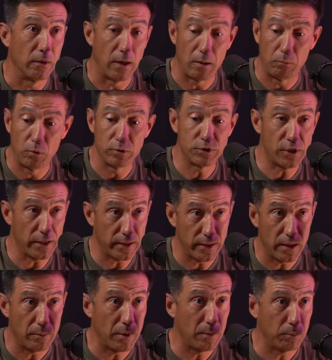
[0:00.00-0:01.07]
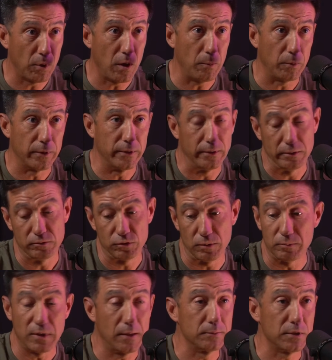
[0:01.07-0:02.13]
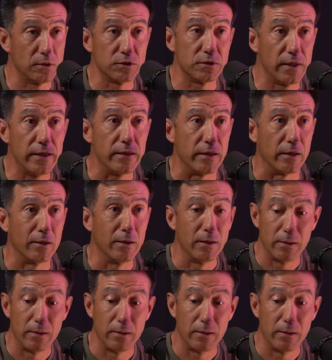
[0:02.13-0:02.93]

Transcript: I'm checking out my property, and sometimes I'll stay there.